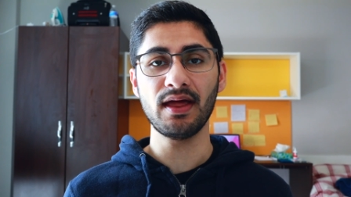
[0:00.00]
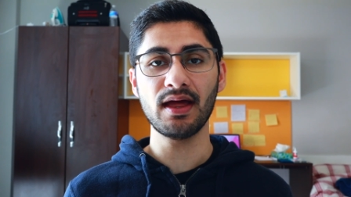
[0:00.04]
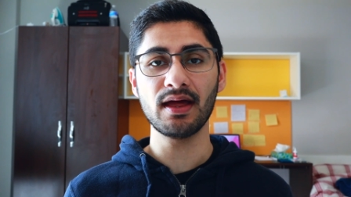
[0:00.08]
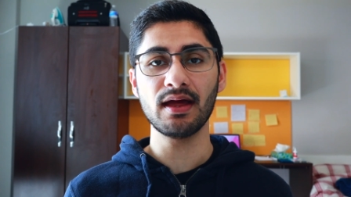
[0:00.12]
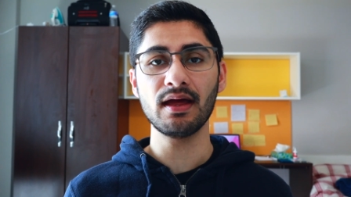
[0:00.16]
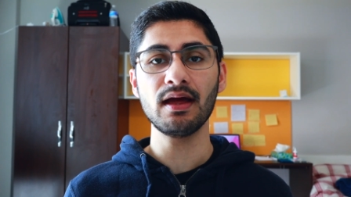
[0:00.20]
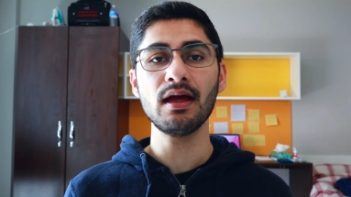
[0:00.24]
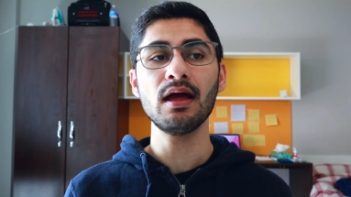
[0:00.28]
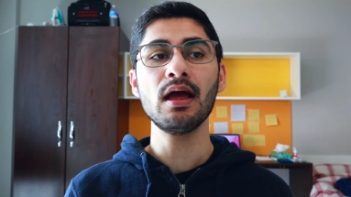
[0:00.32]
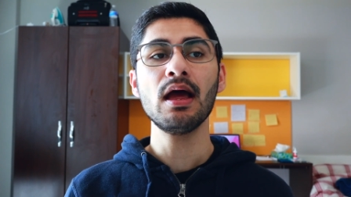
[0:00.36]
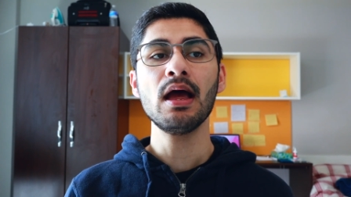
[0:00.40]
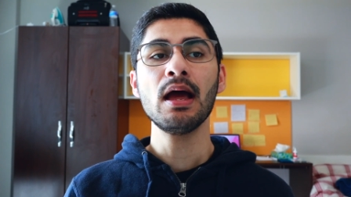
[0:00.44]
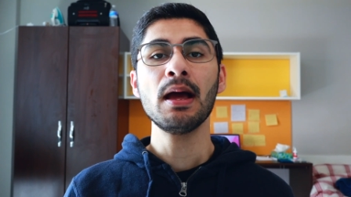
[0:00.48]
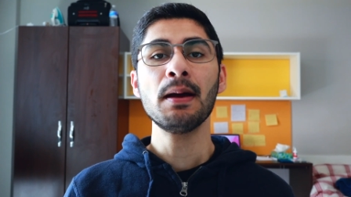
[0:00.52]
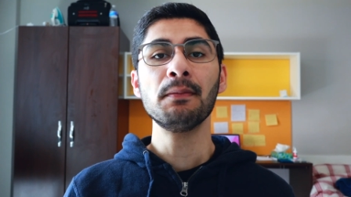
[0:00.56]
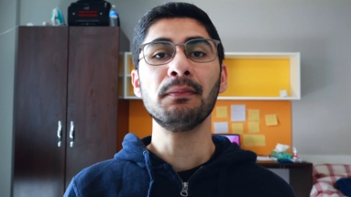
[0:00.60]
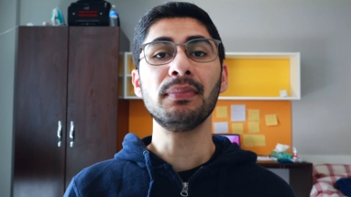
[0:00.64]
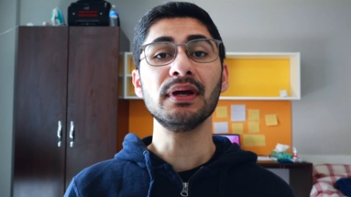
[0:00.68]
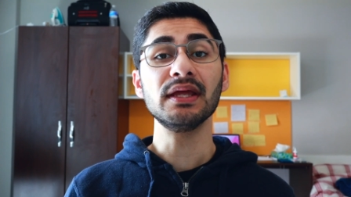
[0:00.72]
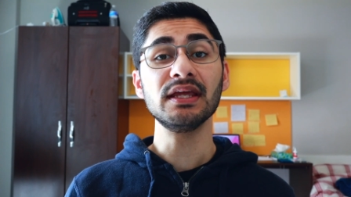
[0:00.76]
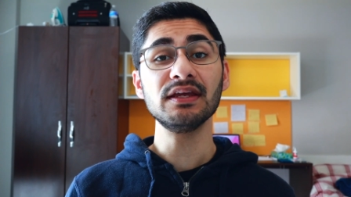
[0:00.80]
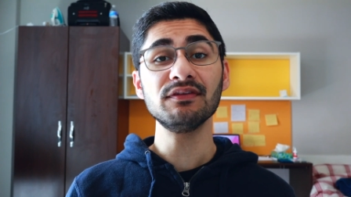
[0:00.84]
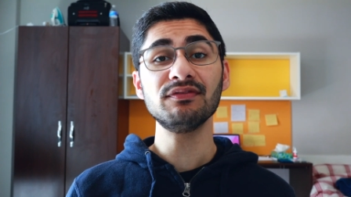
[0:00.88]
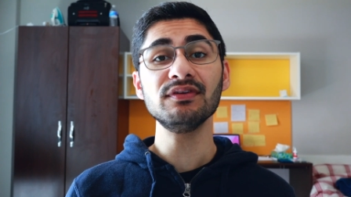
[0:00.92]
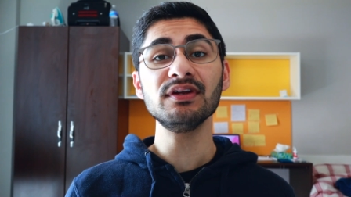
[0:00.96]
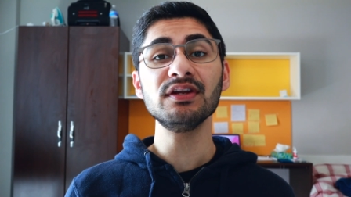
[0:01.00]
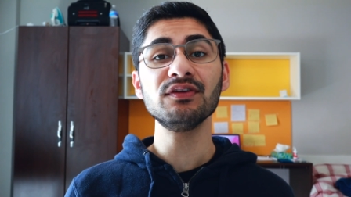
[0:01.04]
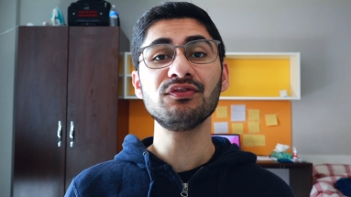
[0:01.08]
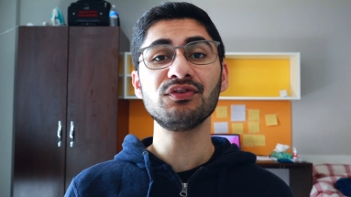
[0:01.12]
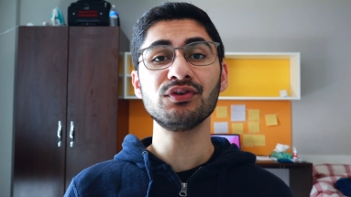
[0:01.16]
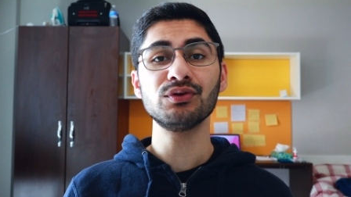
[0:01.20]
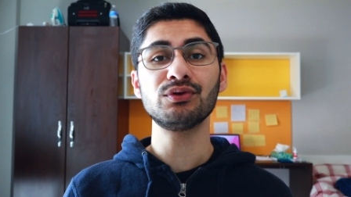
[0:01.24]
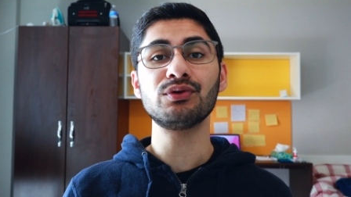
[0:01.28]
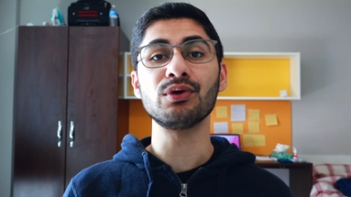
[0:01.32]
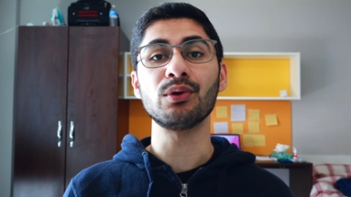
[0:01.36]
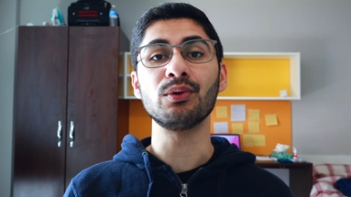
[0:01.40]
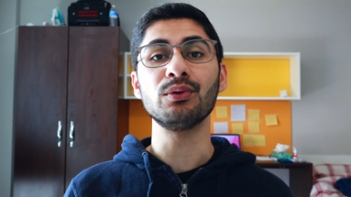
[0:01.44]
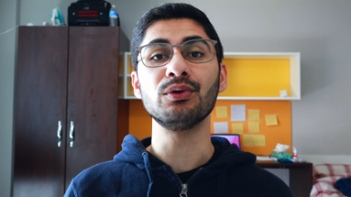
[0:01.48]
there. But even if
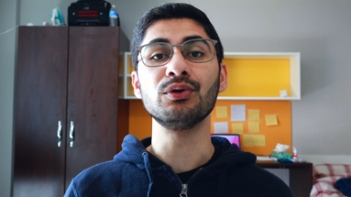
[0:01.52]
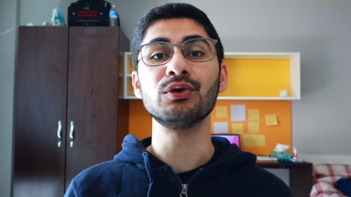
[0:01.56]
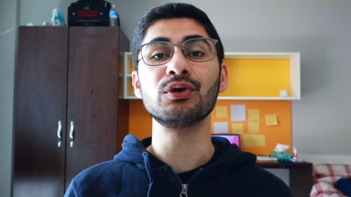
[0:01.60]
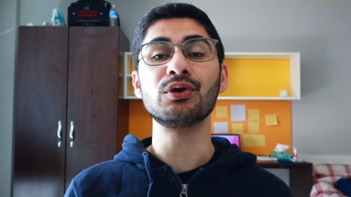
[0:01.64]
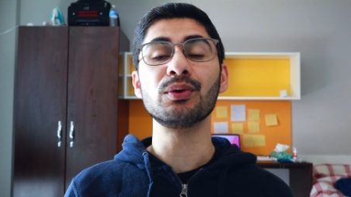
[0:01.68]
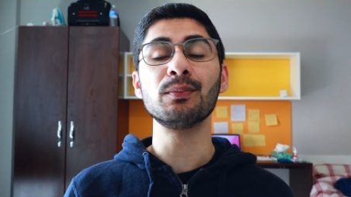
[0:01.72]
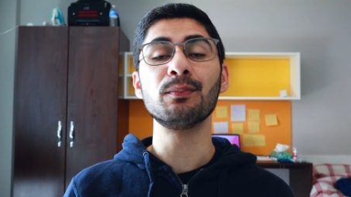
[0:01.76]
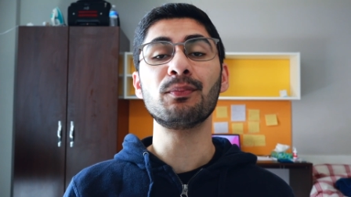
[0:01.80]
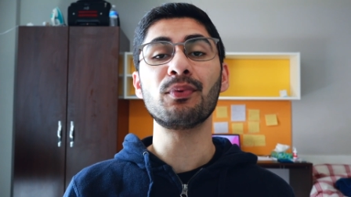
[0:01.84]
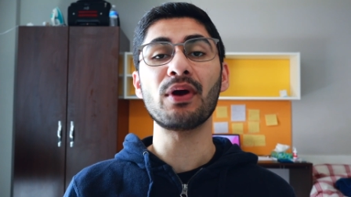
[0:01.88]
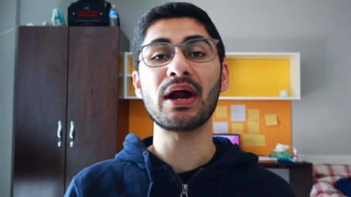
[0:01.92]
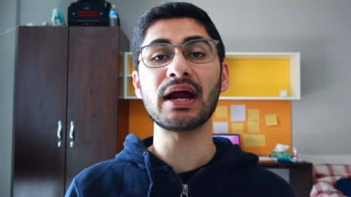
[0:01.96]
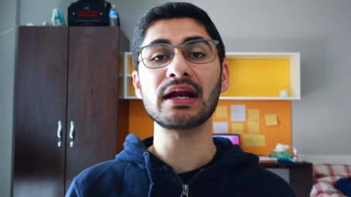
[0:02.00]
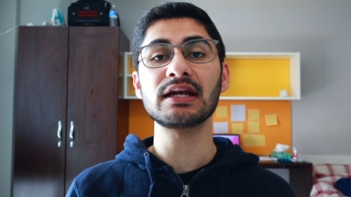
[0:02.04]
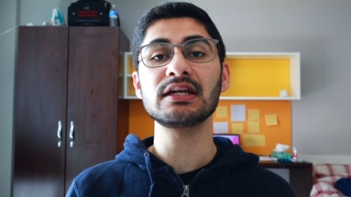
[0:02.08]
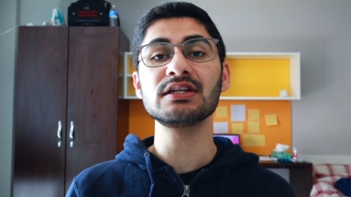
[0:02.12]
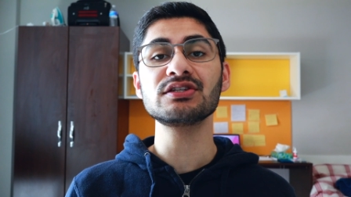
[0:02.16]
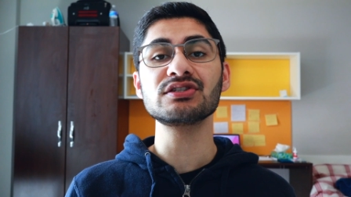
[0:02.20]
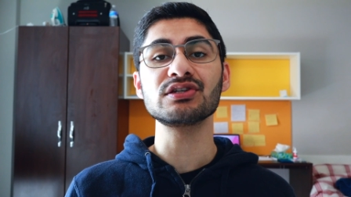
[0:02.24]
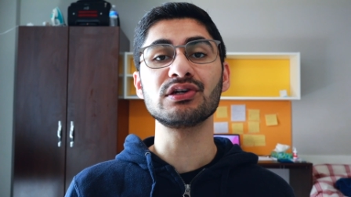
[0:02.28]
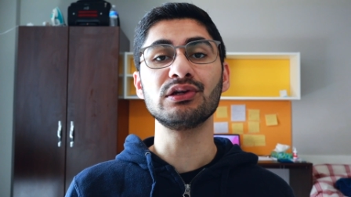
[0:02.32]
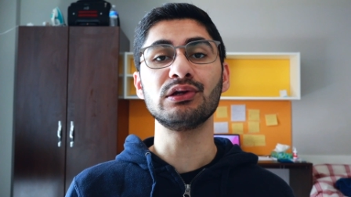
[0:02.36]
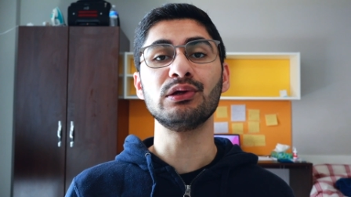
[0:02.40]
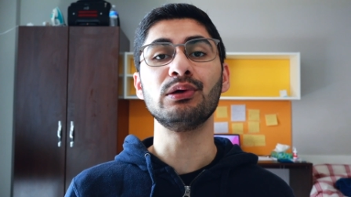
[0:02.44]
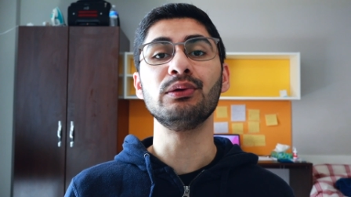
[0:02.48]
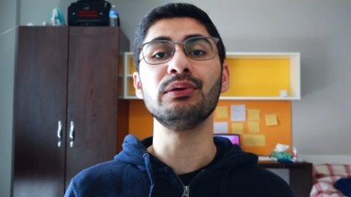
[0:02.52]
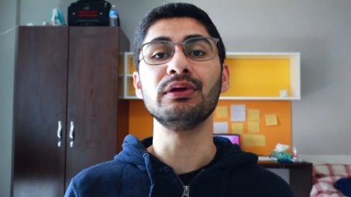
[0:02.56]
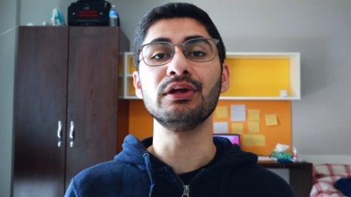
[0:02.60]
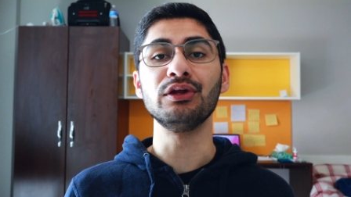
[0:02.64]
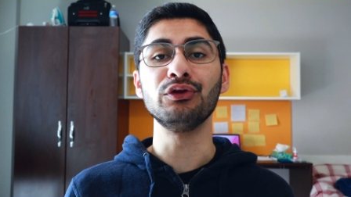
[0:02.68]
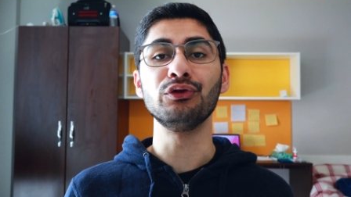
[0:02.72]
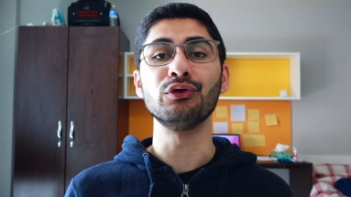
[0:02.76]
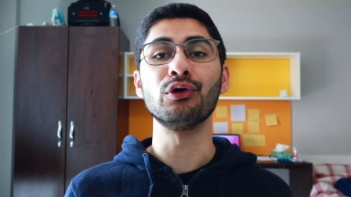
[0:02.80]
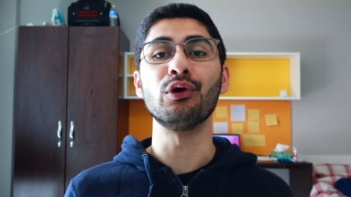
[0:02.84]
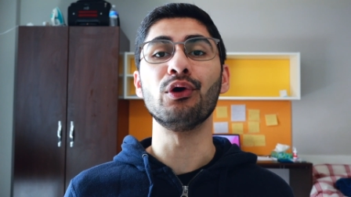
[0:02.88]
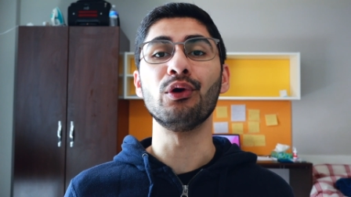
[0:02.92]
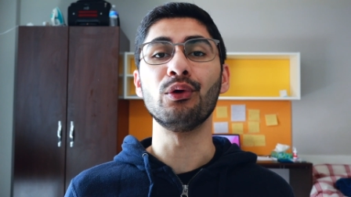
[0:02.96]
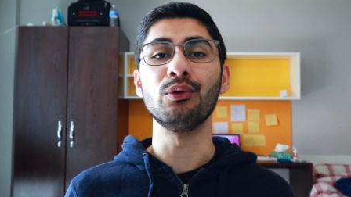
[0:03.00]
you don't, you can practice alone
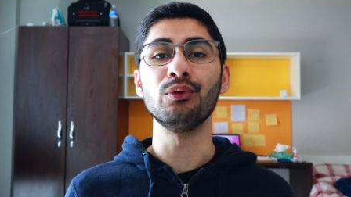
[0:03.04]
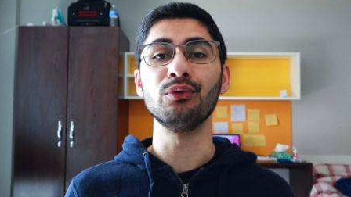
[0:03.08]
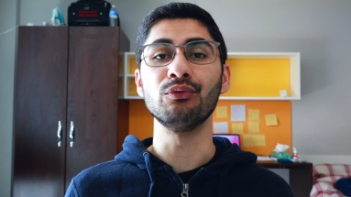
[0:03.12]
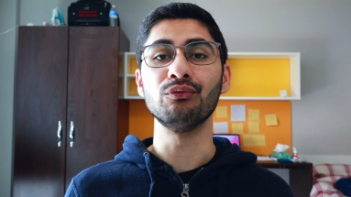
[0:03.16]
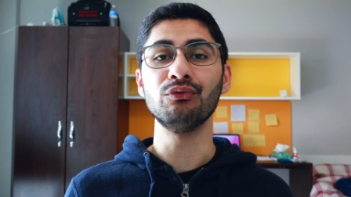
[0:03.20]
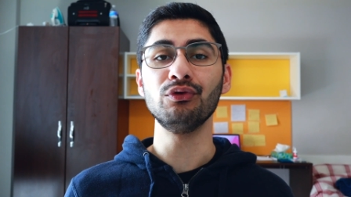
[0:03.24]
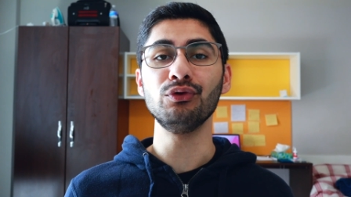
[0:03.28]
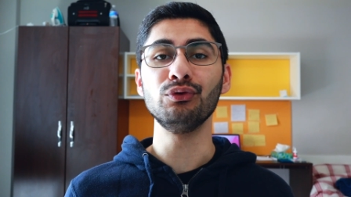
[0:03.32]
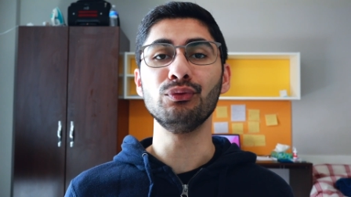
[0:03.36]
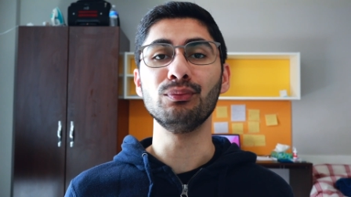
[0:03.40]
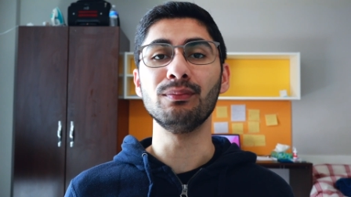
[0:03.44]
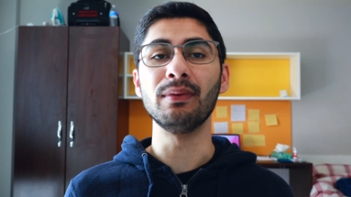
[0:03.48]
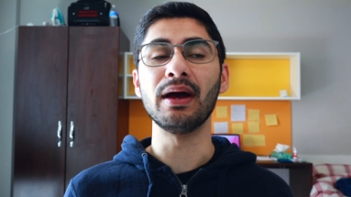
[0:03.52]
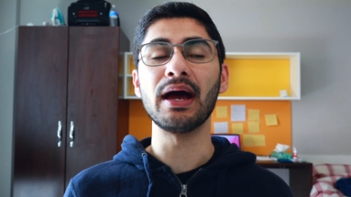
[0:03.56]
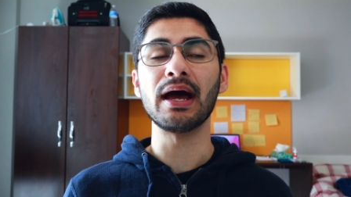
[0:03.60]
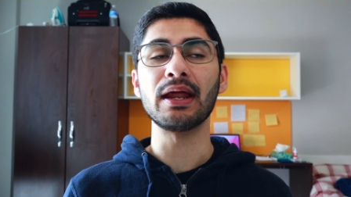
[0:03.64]
in your own room.